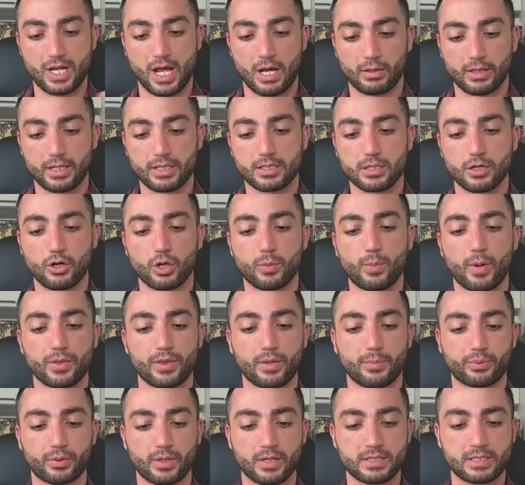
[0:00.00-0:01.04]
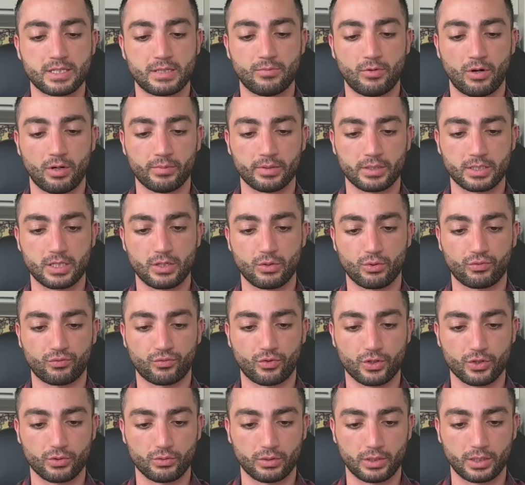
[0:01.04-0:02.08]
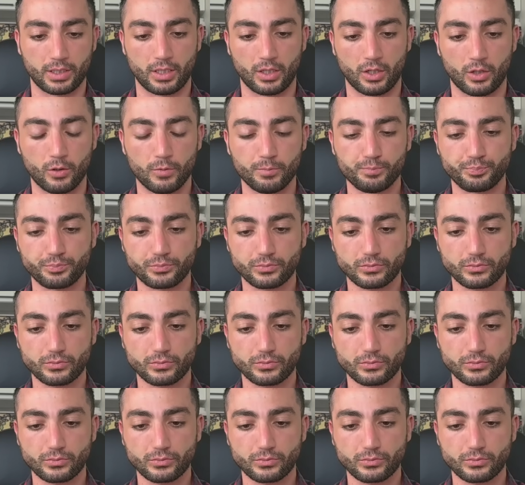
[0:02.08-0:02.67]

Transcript: Now, let's talk about the present moment here for you, Leo.